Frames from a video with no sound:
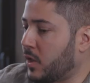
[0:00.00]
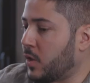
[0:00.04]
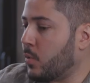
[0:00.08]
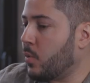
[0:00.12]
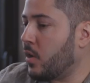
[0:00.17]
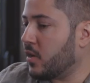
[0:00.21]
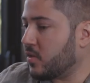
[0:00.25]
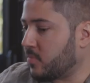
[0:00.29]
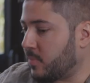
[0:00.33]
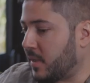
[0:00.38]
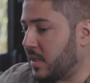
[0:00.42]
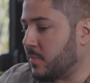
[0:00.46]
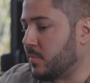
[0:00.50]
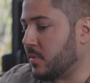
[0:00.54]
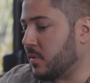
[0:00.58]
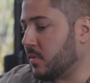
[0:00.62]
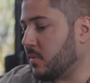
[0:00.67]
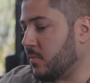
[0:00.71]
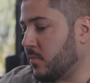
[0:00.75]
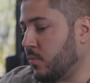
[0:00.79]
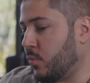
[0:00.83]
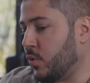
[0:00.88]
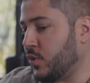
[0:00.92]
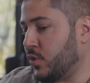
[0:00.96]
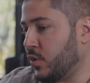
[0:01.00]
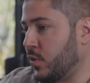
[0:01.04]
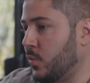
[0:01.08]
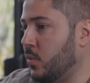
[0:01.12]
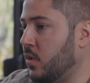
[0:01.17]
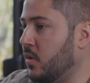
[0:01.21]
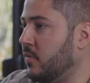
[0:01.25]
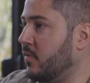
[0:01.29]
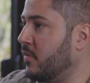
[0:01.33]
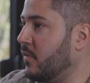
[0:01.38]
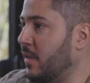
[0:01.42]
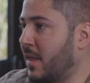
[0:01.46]
When you ask people, what do you
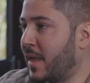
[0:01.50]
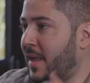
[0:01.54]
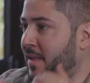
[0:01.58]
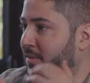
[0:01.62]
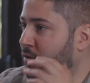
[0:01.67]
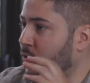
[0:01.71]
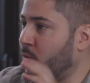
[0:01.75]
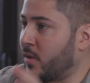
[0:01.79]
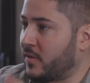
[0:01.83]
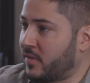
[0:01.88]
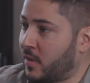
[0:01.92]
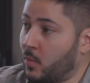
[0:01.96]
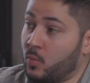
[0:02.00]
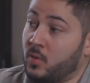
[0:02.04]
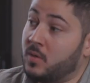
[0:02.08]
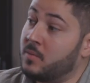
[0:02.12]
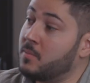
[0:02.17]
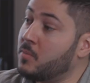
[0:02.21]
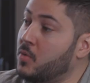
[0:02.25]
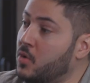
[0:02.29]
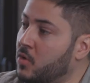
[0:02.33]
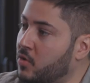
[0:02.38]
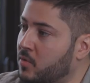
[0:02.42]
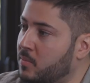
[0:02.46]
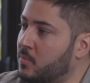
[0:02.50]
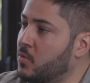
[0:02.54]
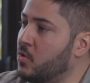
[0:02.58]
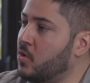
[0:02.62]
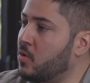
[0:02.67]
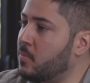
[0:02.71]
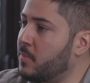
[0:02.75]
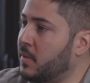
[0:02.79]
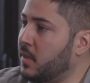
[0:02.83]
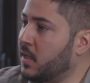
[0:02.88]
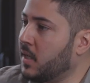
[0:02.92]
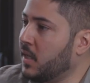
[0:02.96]
want? It's always they want more and
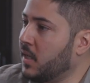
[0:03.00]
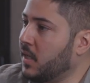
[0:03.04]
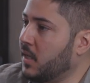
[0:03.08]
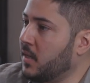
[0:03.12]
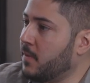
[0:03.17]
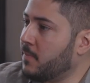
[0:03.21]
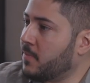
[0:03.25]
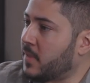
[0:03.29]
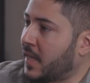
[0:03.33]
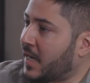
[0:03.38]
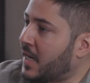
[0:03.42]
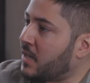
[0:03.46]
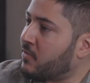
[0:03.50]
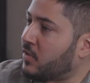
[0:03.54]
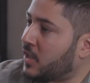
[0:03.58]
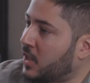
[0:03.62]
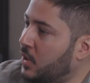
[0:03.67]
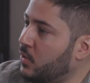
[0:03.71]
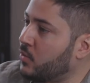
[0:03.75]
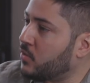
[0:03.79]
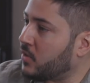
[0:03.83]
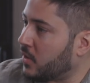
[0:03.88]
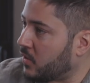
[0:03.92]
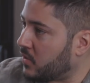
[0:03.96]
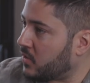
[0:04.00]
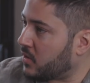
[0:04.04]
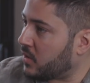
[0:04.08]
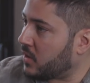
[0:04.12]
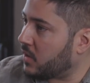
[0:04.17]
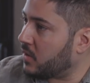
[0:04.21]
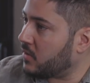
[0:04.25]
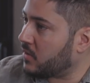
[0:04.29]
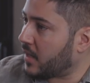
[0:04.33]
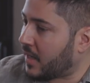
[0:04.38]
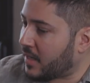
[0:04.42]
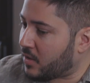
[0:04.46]
more, but they never use those
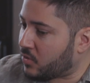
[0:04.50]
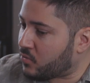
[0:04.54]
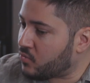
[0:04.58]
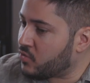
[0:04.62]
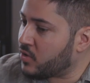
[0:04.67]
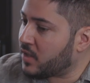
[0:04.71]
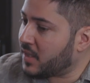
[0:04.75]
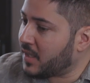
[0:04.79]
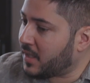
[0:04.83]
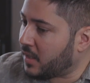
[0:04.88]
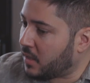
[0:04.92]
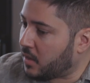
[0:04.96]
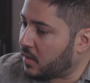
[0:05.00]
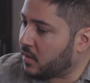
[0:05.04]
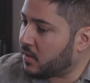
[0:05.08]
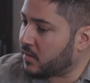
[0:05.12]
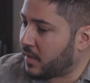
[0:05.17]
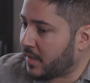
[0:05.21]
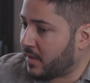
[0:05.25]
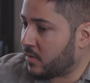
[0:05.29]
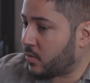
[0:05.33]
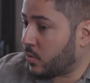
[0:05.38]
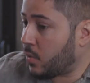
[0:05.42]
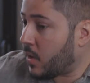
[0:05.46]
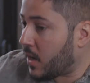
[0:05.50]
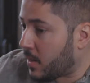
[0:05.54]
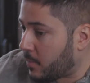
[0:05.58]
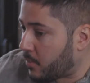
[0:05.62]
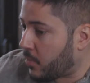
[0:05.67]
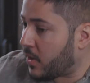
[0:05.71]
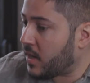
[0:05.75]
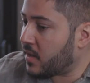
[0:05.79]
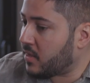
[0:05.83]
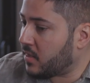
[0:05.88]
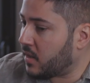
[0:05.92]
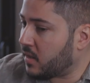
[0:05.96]
things. And it's really hard and
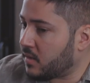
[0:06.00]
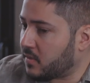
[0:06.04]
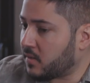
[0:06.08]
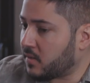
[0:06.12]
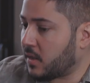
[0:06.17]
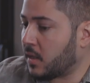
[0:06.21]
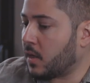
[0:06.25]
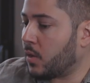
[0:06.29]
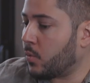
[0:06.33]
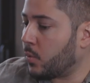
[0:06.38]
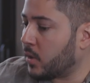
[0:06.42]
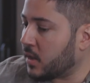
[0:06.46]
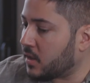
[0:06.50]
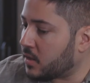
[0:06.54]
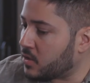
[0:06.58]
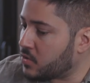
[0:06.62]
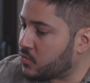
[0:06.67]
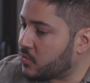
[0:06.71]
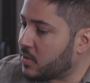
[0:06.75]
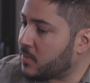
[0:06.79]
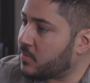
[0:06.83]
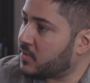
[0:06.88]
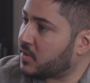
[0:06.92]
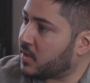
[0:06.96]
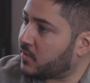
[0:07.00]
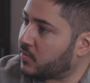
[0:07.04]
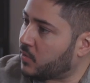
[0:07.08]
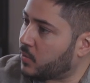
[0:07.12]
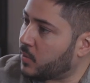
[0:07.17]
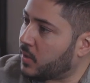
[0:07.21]
quite brave thing to say, no, we're going to strip stuff